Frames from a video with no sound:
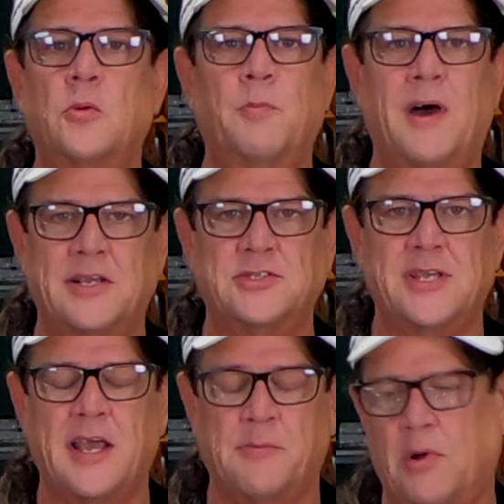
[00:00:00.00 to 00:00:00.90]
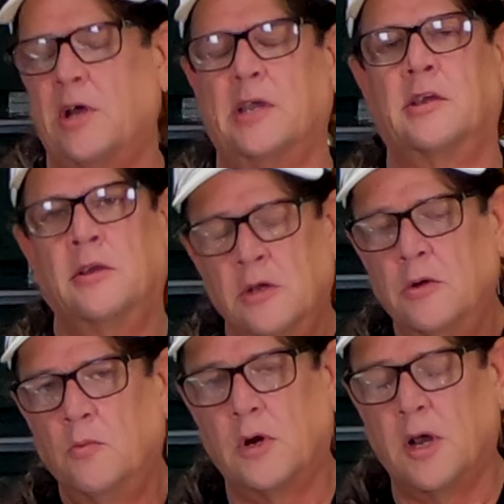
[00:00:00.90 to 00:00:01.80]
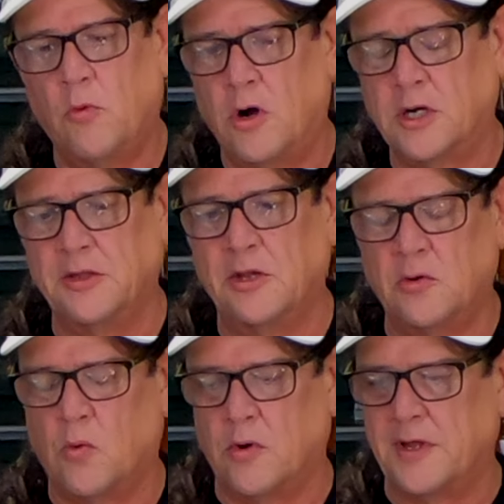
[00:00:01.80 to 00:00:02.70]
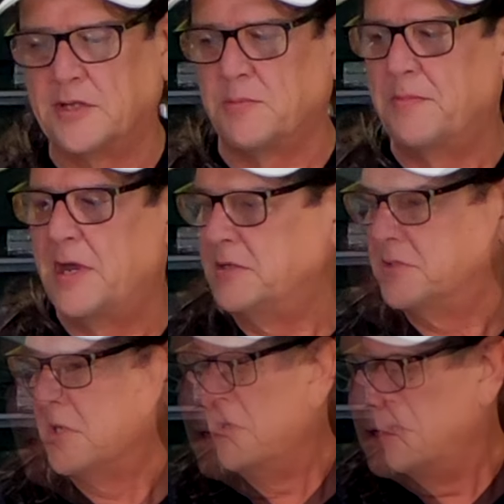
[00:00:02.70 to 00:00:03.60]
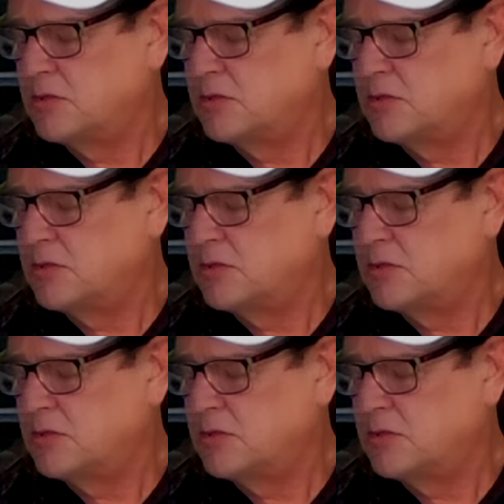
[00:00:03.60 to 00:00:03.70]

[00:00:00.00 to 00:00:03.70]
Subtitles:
my exact bike when I walk in the door. That's amazing.